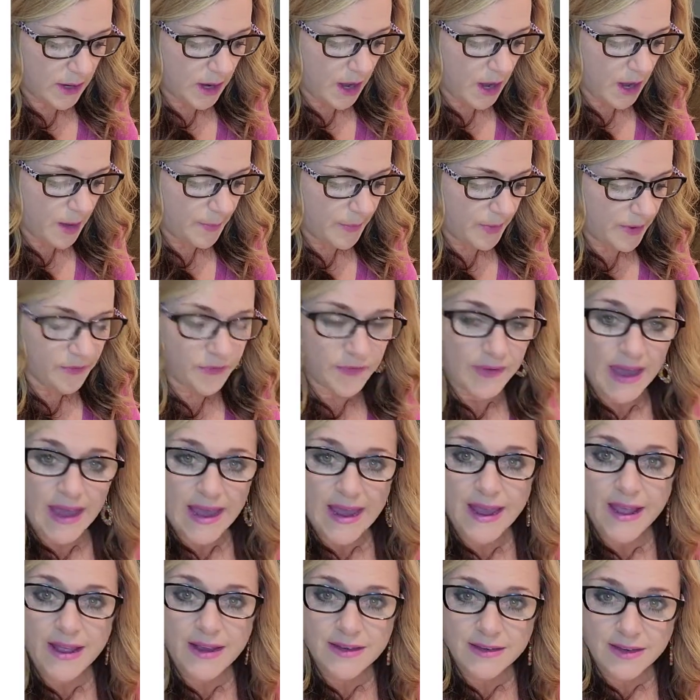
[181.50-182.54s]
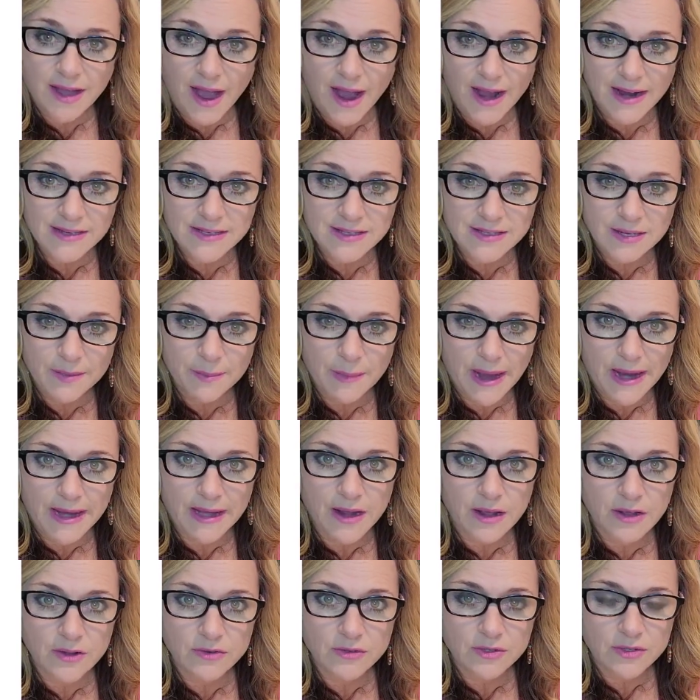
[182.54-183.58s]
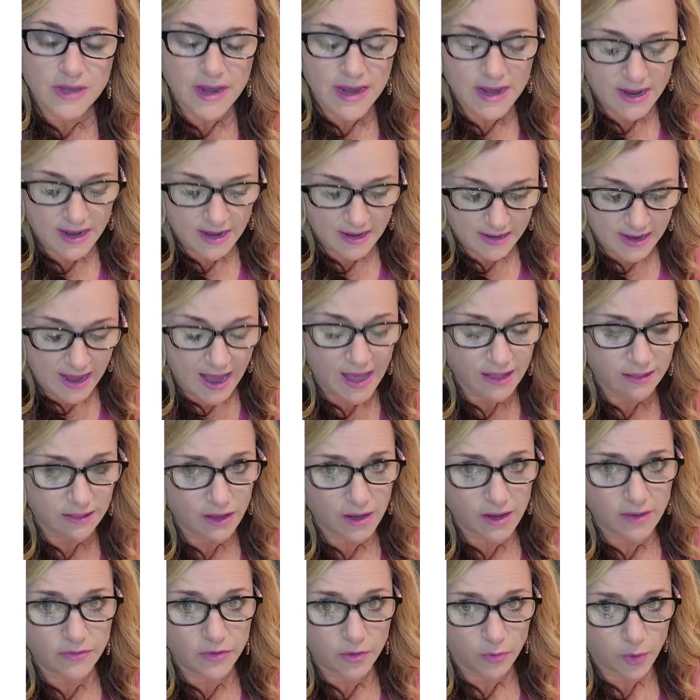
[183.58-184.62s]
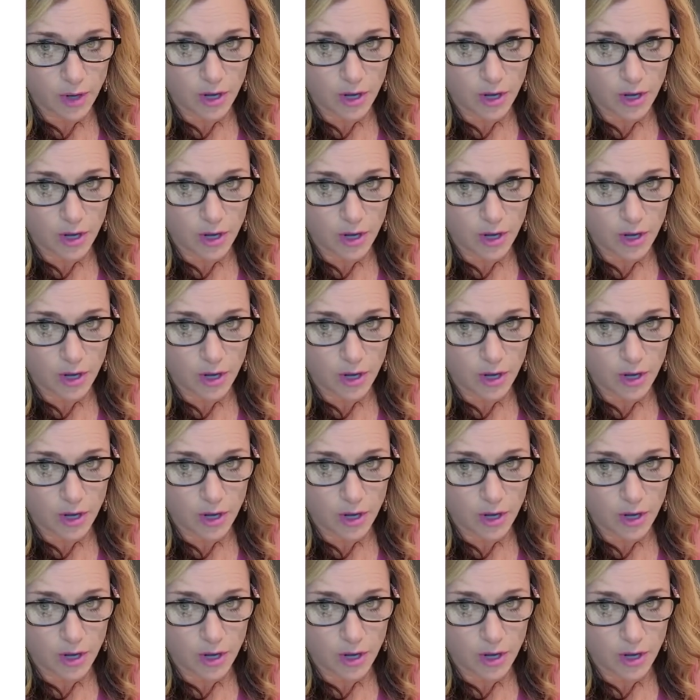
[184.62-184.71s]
cup of canned diced tomatoes. And I love the